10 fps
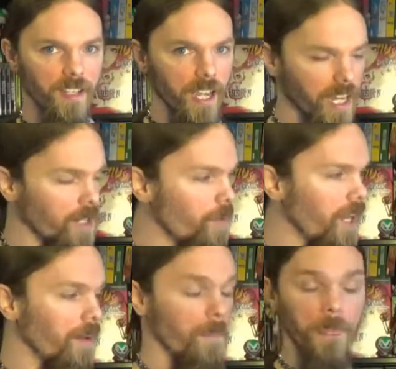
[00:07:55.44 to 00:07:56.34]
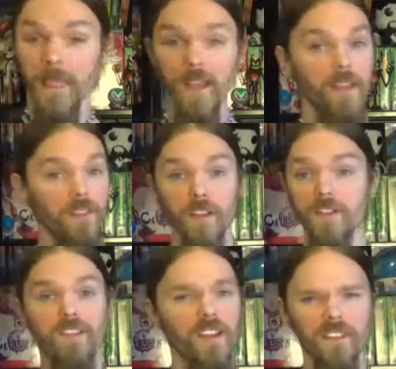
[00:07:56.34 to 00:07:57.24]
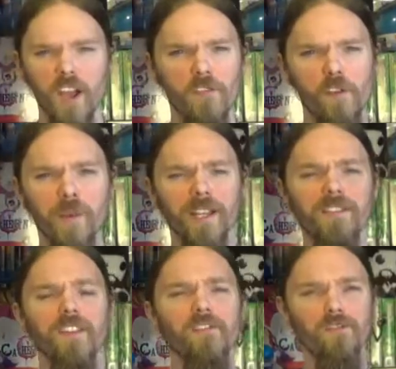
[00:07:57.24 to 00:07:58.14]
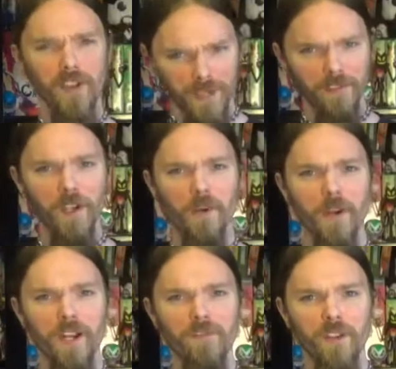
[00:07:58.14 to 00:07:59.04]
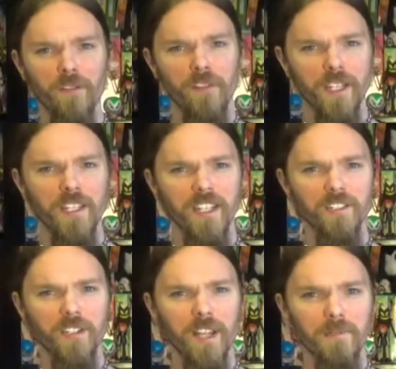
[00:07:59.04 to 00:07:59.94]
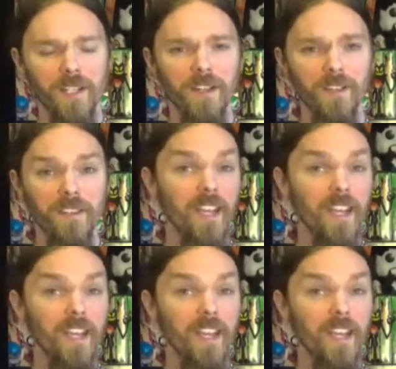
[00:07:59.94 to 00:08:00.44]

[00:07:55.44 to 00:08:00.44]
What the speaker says: Anyway, this is Alpha Omega Sin. Fight for your right for the fucking internet because